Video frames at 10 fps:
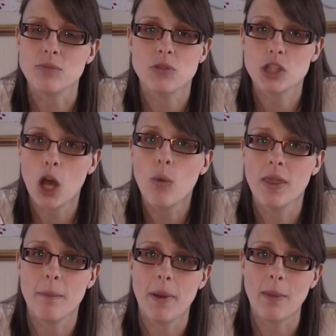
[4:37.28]
slower
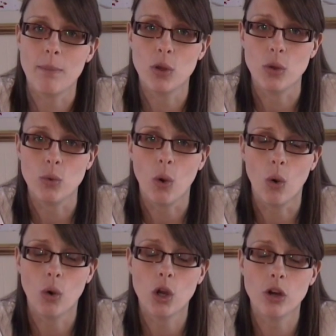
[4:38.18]
than bamboo
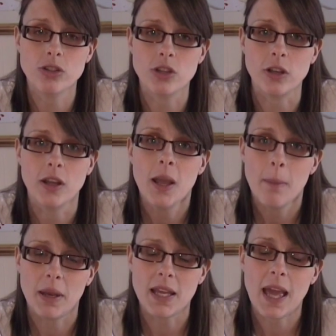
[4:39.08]
or cotton,
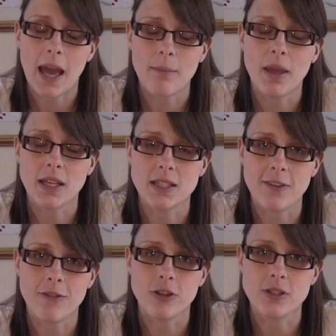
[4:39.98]
but it can make a
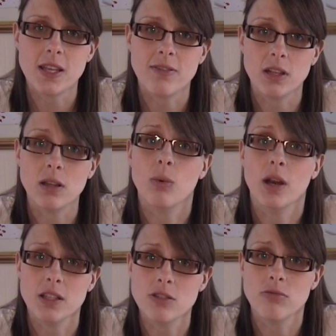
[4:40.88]
difference if little
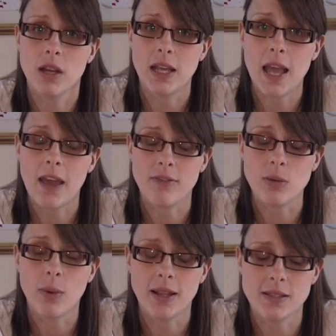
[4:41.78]
one is a really
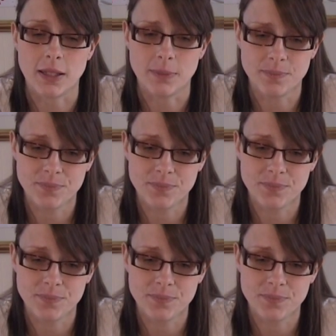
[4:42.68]
heavy wetter.